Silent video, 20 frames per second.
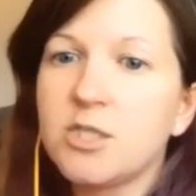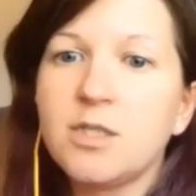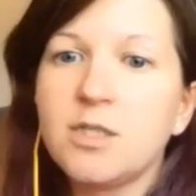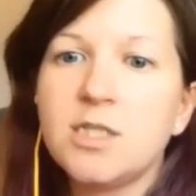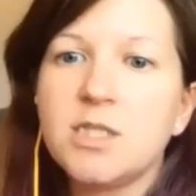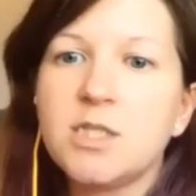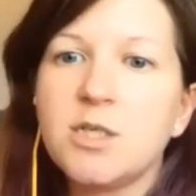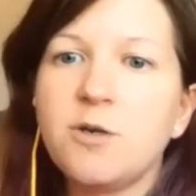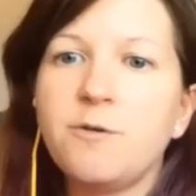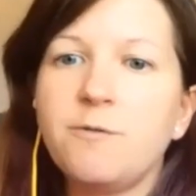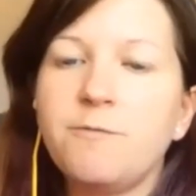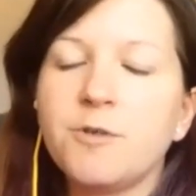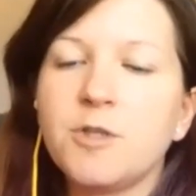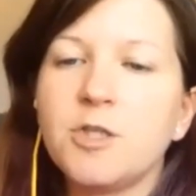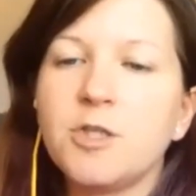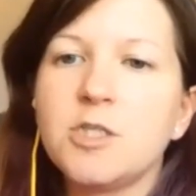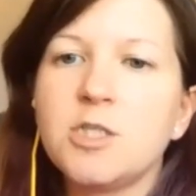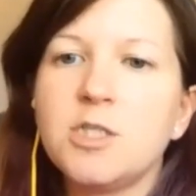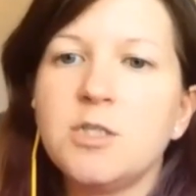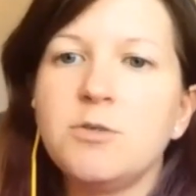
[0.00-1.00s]
so for
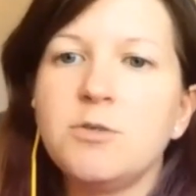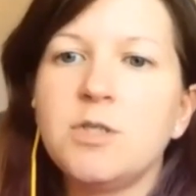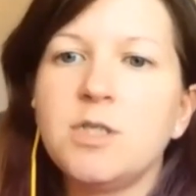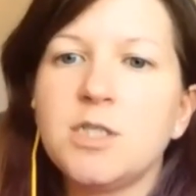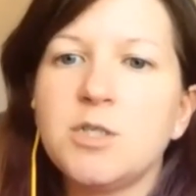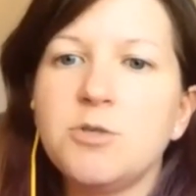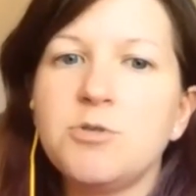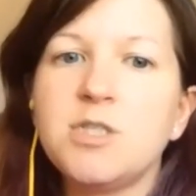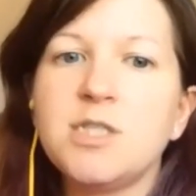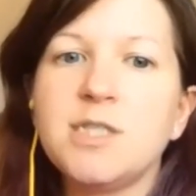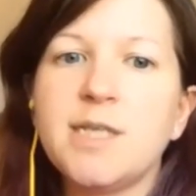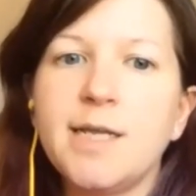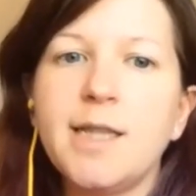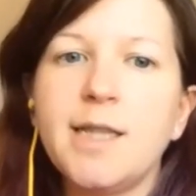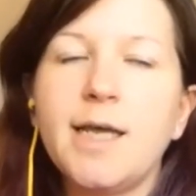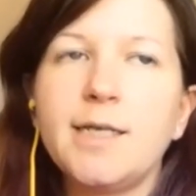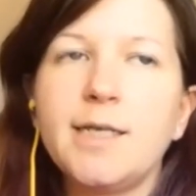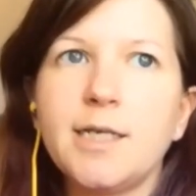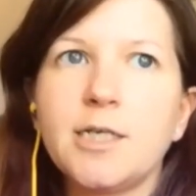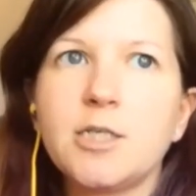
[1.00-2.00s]
the students who stay
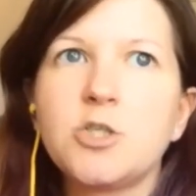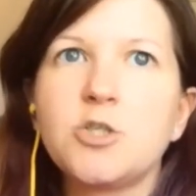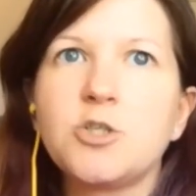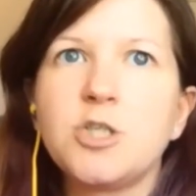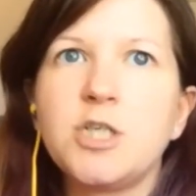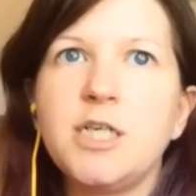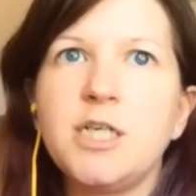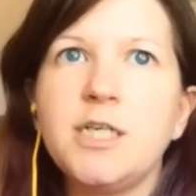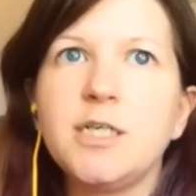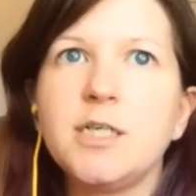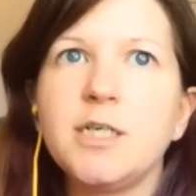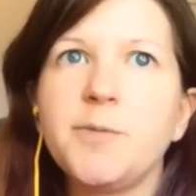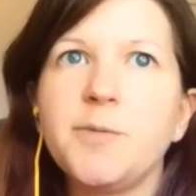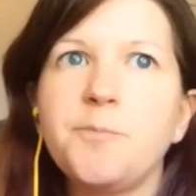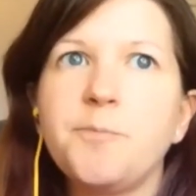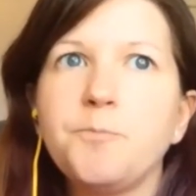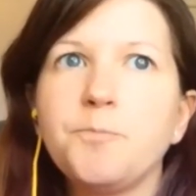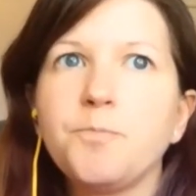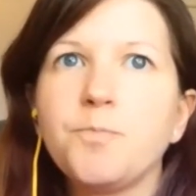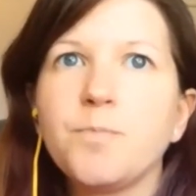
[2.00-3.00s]
that extra
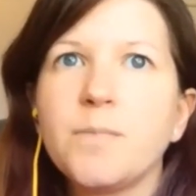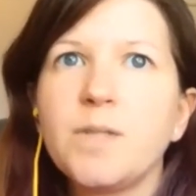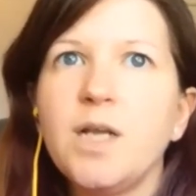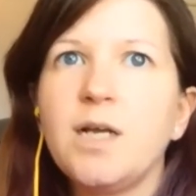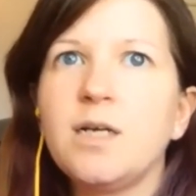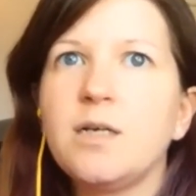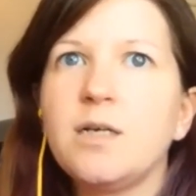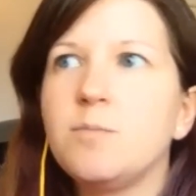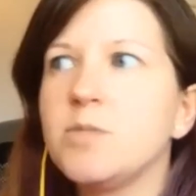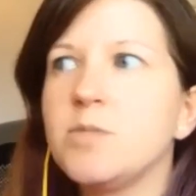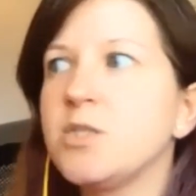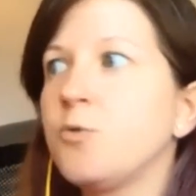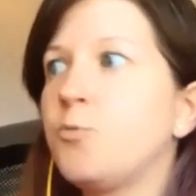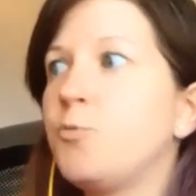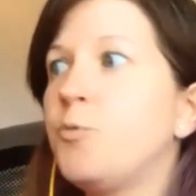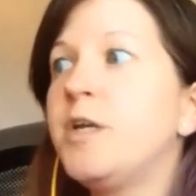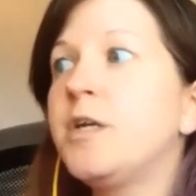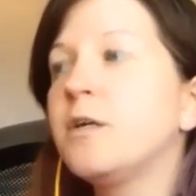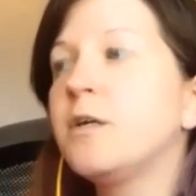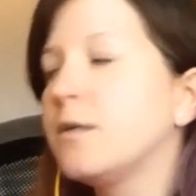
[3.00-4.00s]
year. So
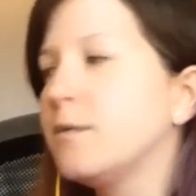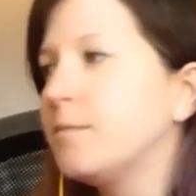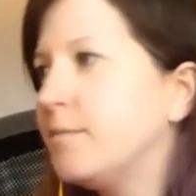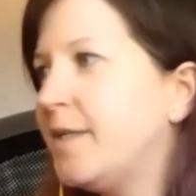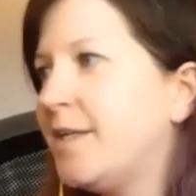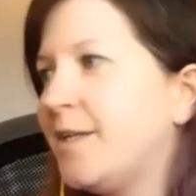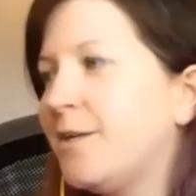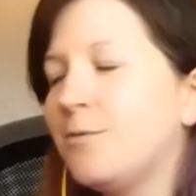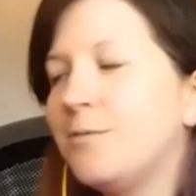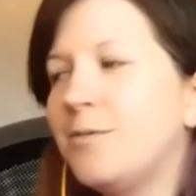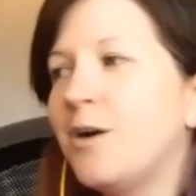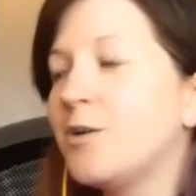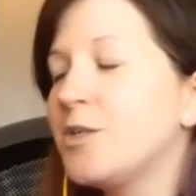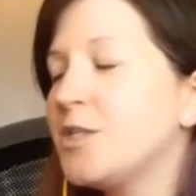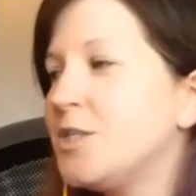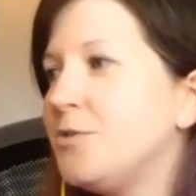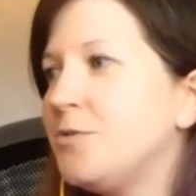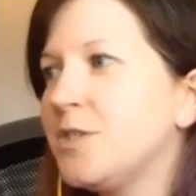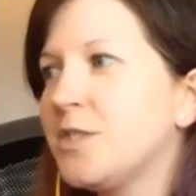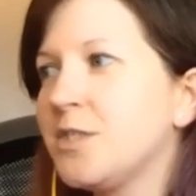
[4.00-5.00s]
we are, our
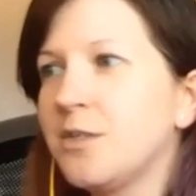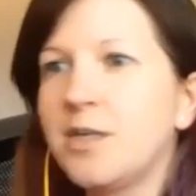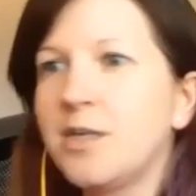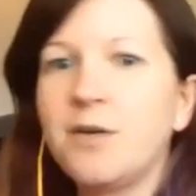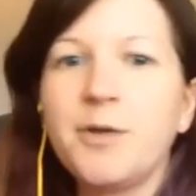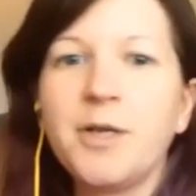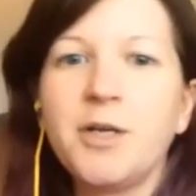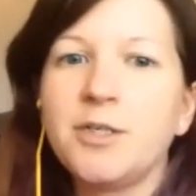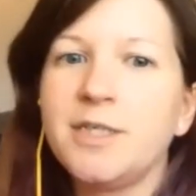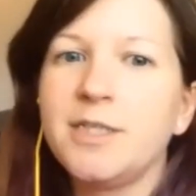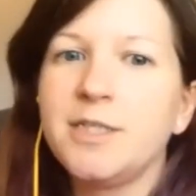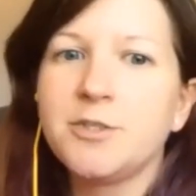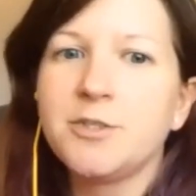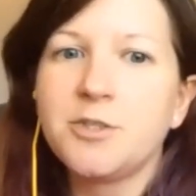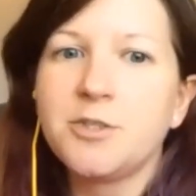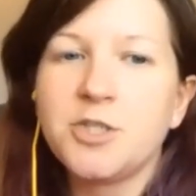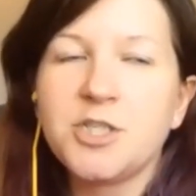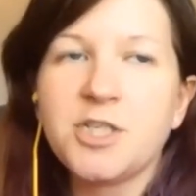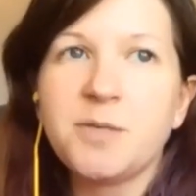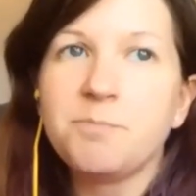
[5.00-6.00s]
students are going on
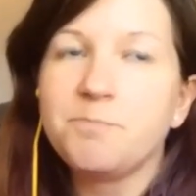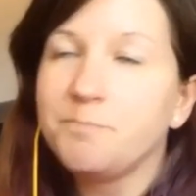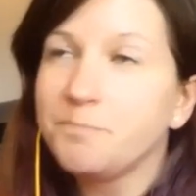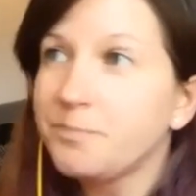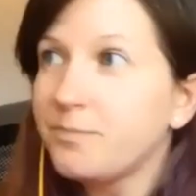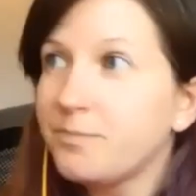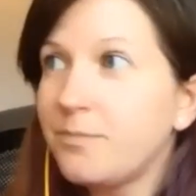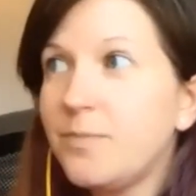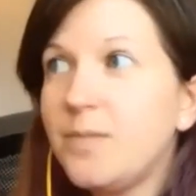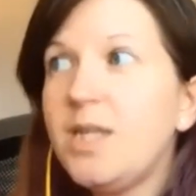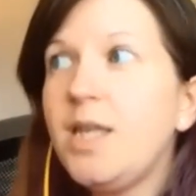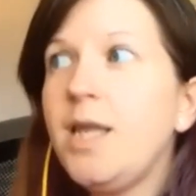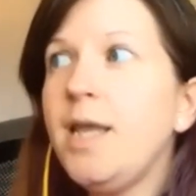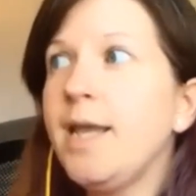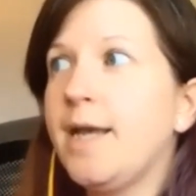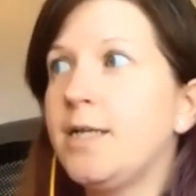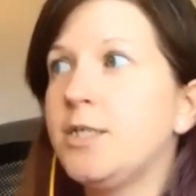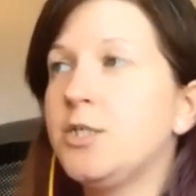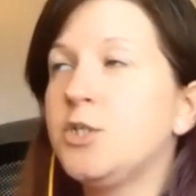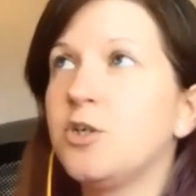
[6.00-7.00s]
internship
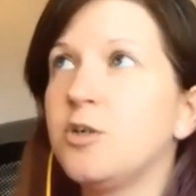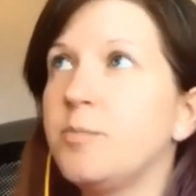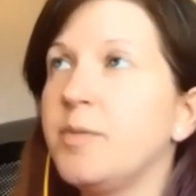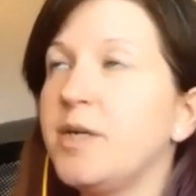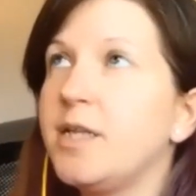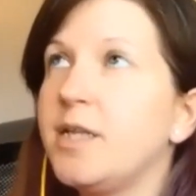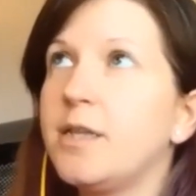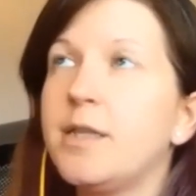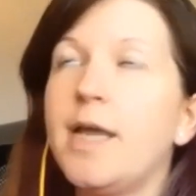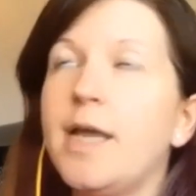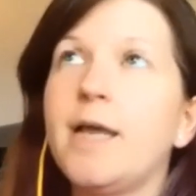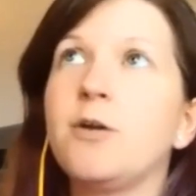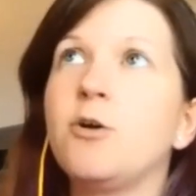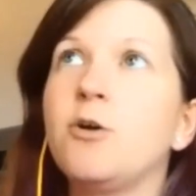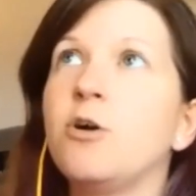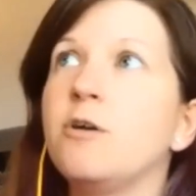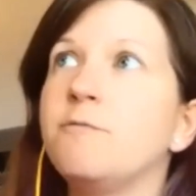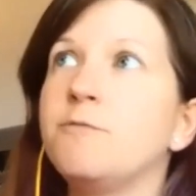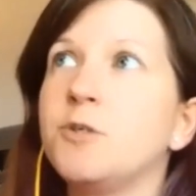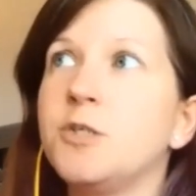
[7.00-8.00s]
at Dartmouth, at
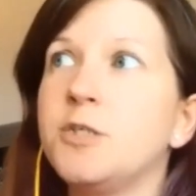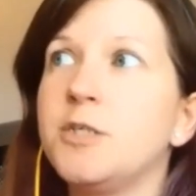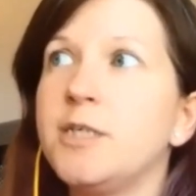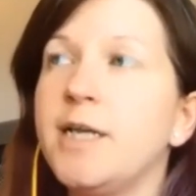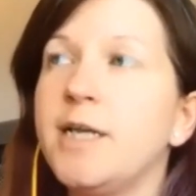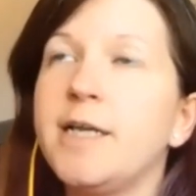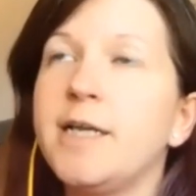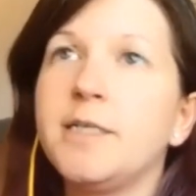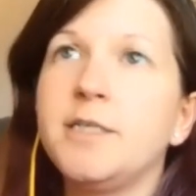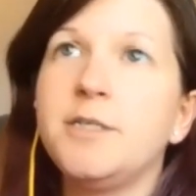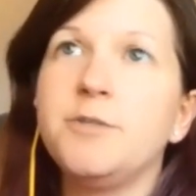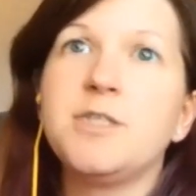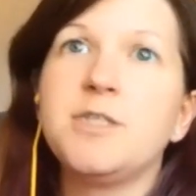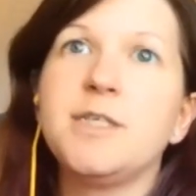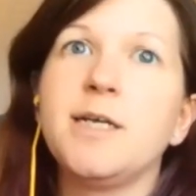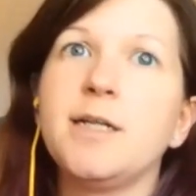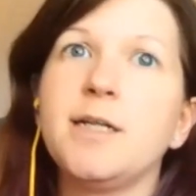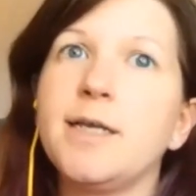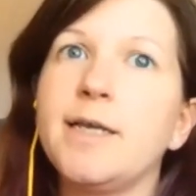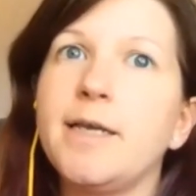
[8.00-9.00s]
Harvard, at
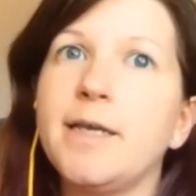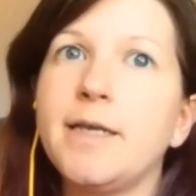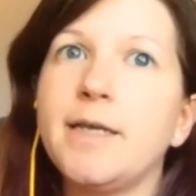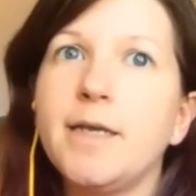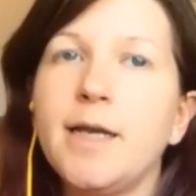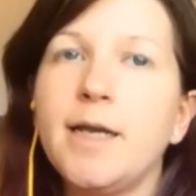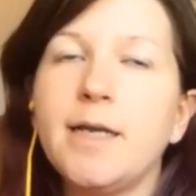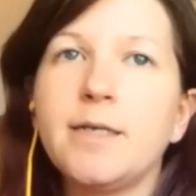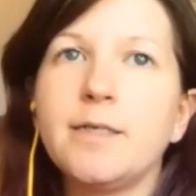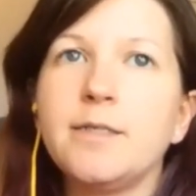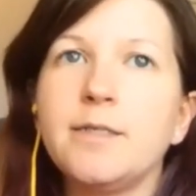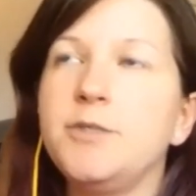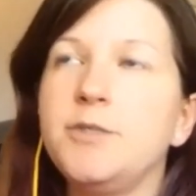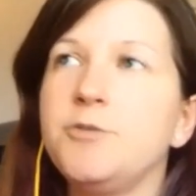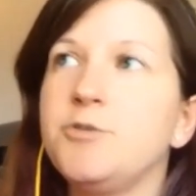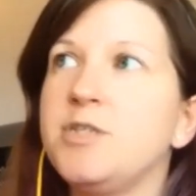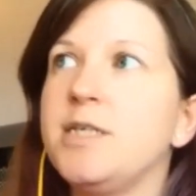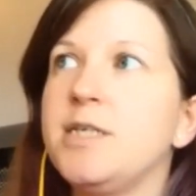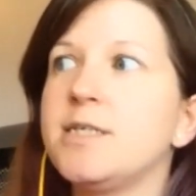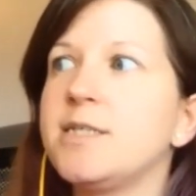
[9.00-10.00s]
UCLA, at
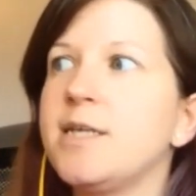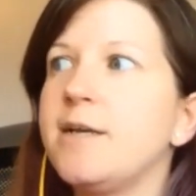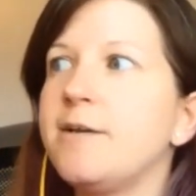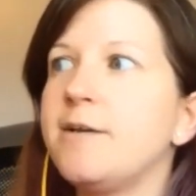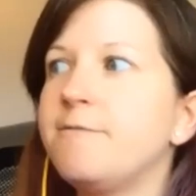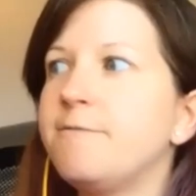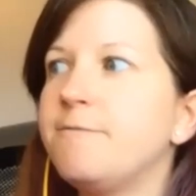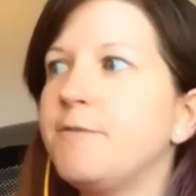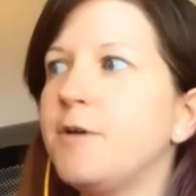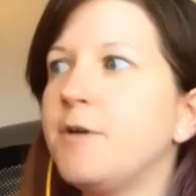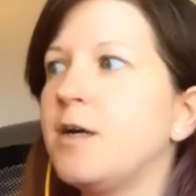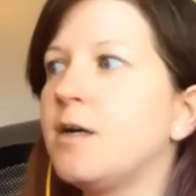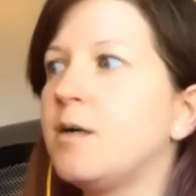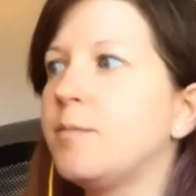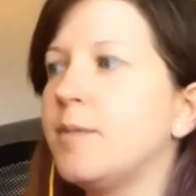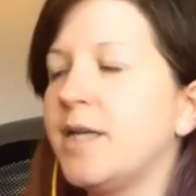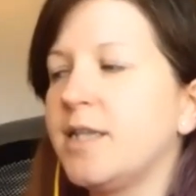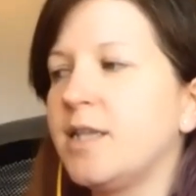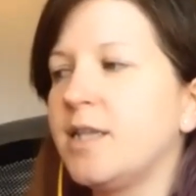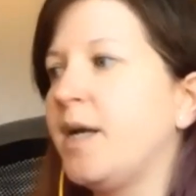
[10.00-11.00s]
UCSF,
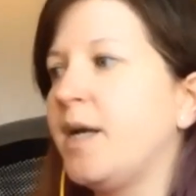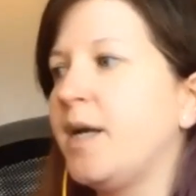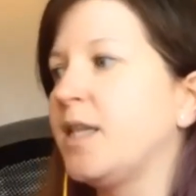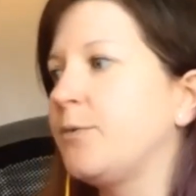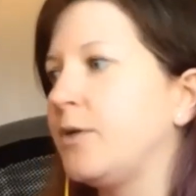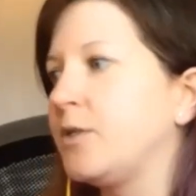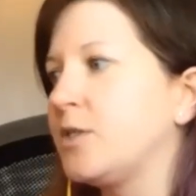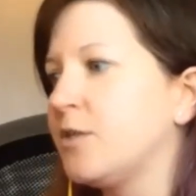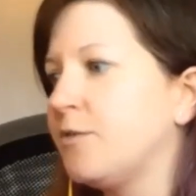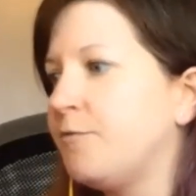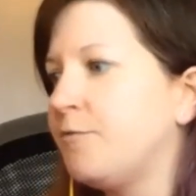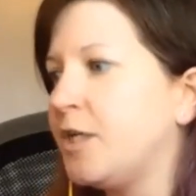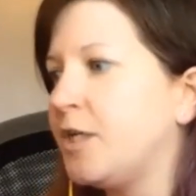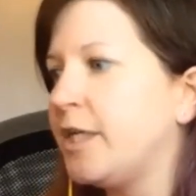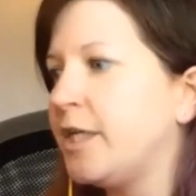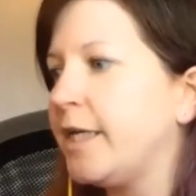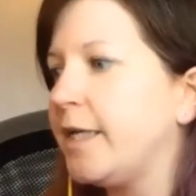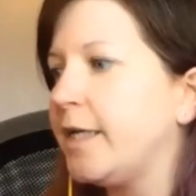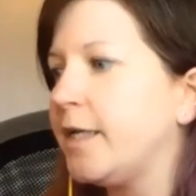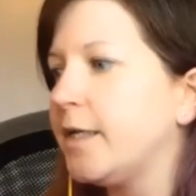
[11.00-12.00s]
at the Palo Alto
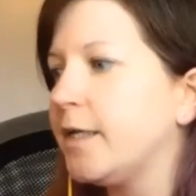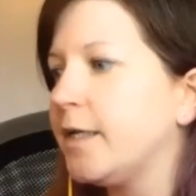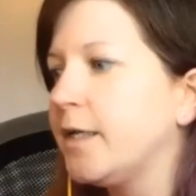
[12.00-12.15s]
VA.